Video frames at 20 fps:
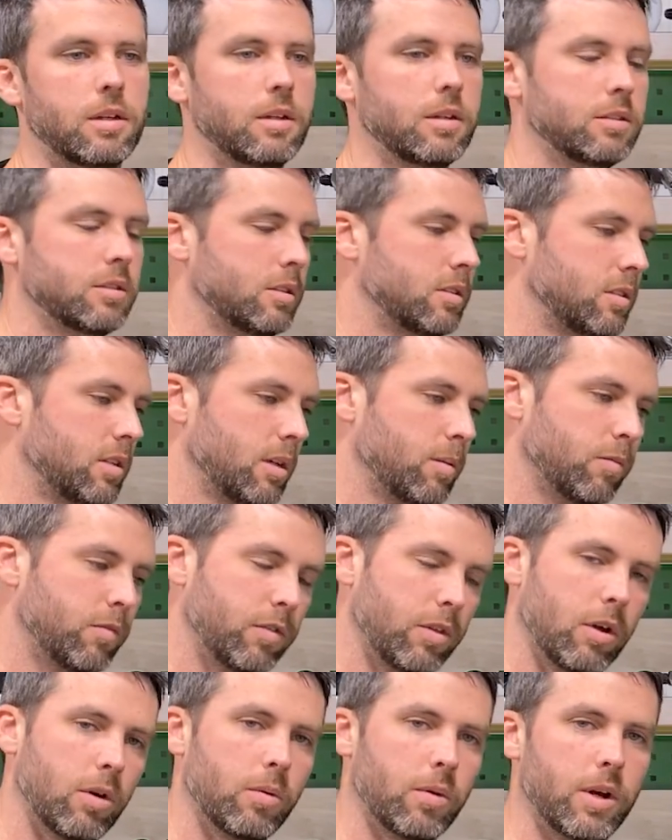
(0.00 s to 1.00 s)
it's the same
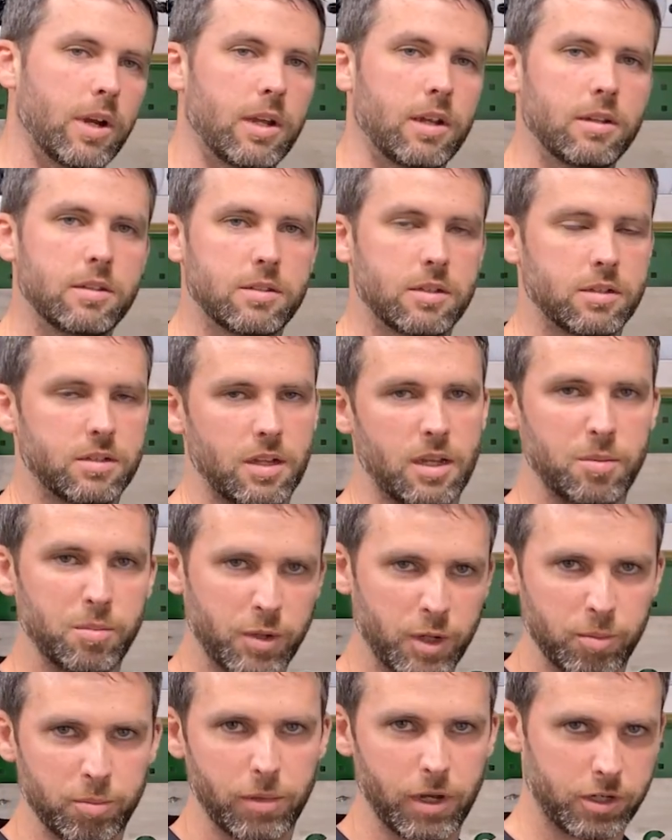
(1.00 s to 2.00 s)
flow rate, it's the same
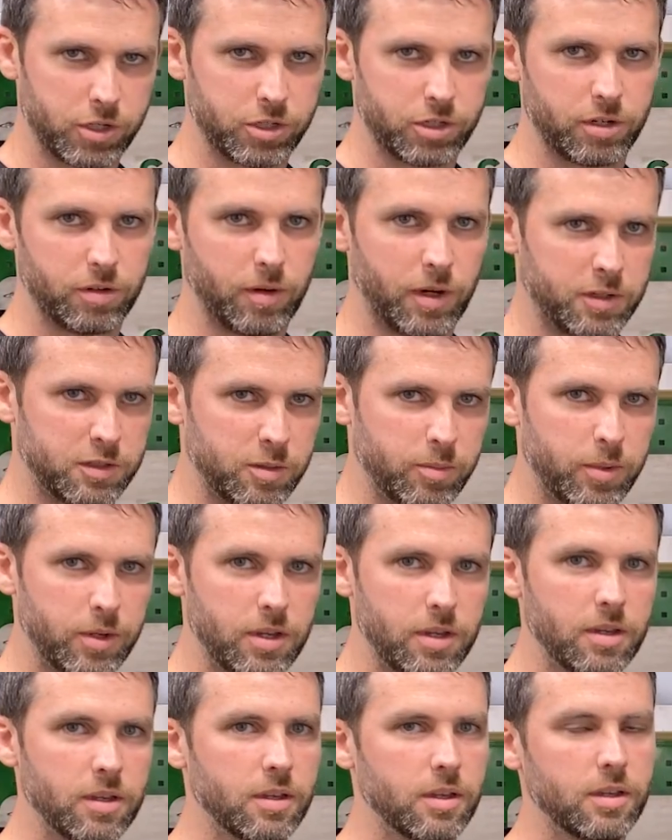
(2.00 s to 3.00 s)
combustion
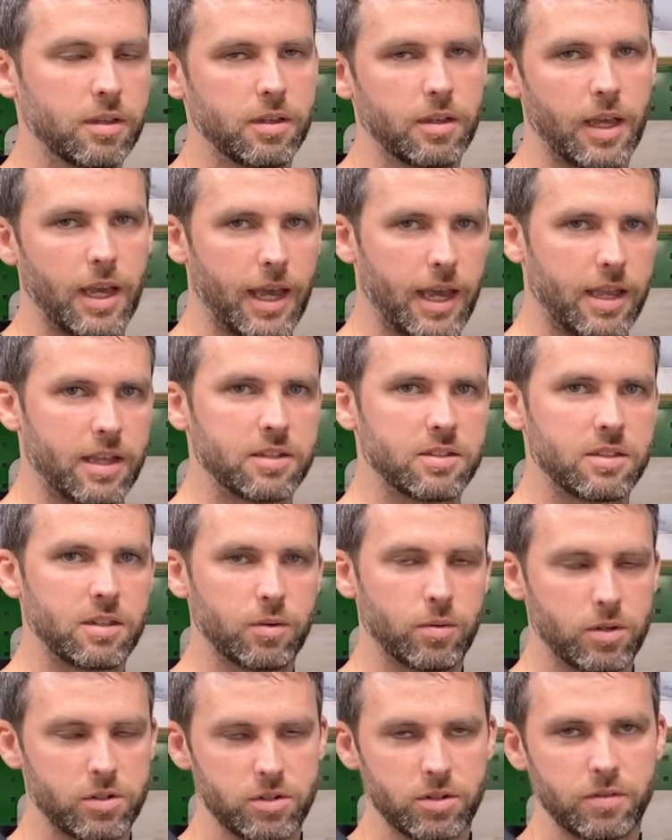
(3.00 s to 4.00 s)
recipe as the
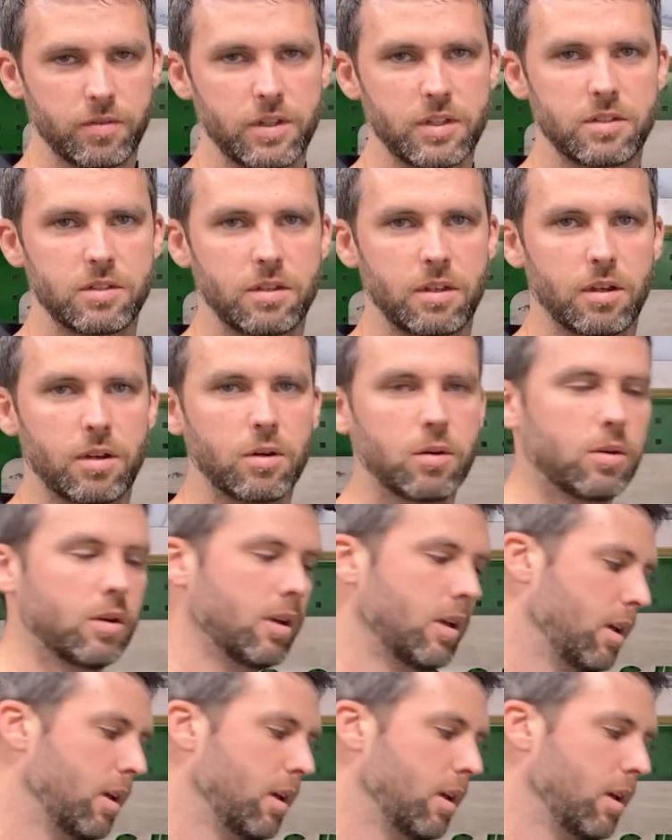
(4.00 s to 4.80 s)
original VCO,